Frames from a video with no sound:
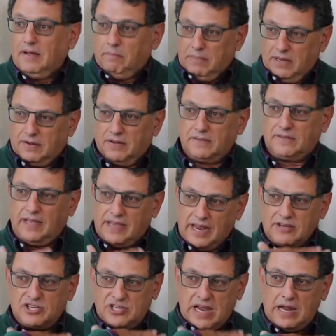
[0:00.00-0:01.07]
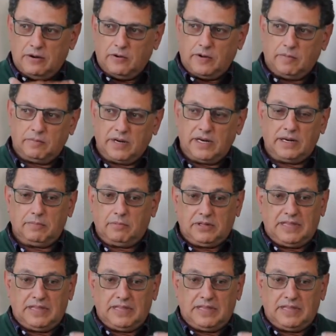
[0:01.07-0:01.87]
Because they are shallow in breathing. But